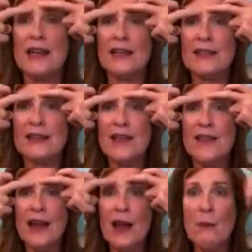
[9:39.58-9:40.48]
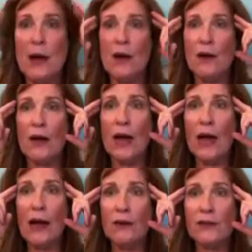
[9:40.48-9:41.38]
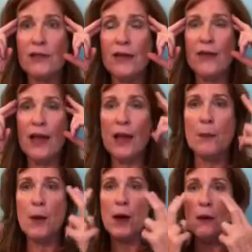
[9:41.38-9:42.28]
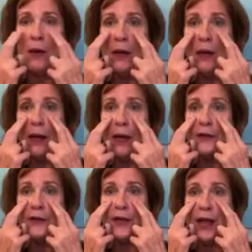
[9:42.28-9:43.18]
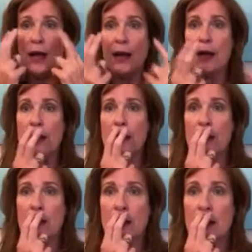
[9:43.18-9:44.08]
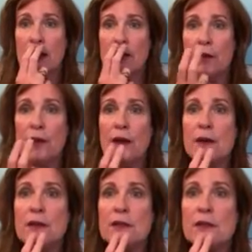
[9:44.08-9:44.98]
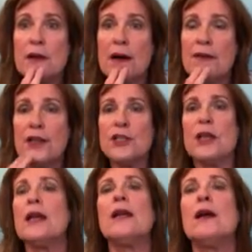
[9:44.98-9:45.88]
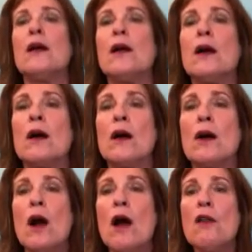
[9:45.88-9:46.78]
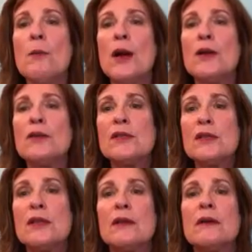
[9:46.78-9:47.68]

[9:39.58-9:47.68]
inside the eyebrow, outside the eyebrow, under the eye, under the nose, on the chin, collarbones,